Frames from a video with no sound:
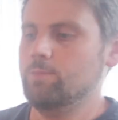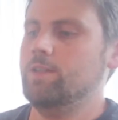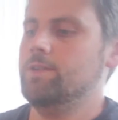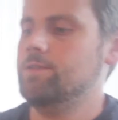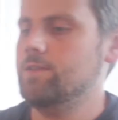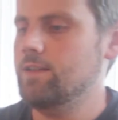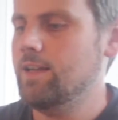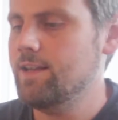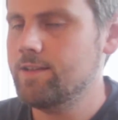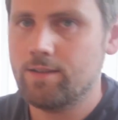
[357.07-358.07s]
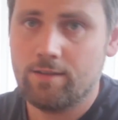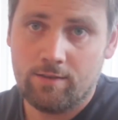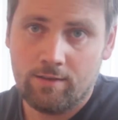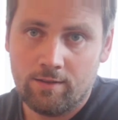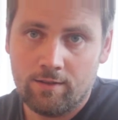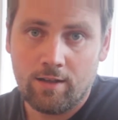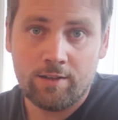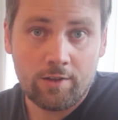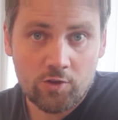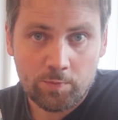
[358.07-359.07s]
Because as a
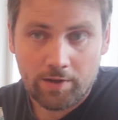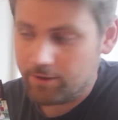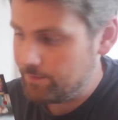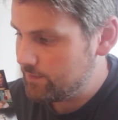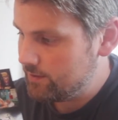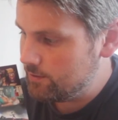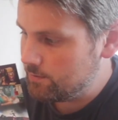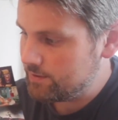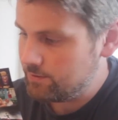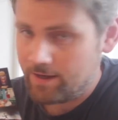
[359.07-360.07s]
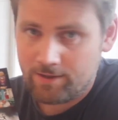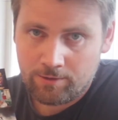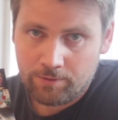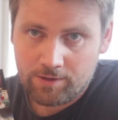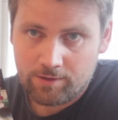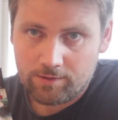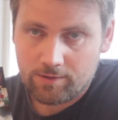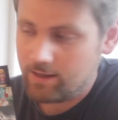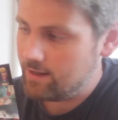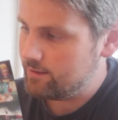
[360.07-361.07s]
non-spy, you want to ask
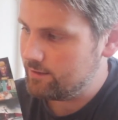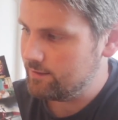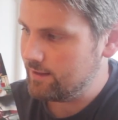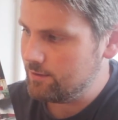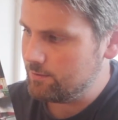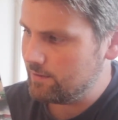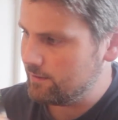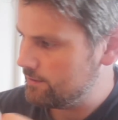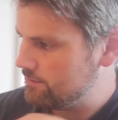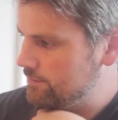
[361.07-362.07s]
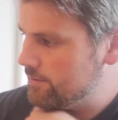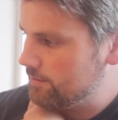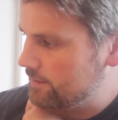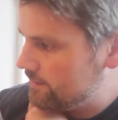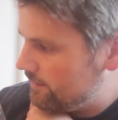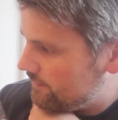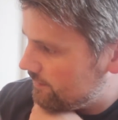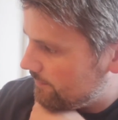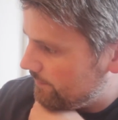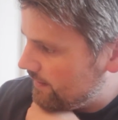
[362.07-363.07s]
questions, and then you will refer to this
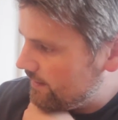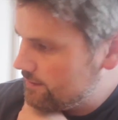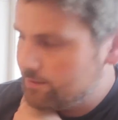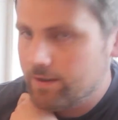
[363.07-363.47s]
list and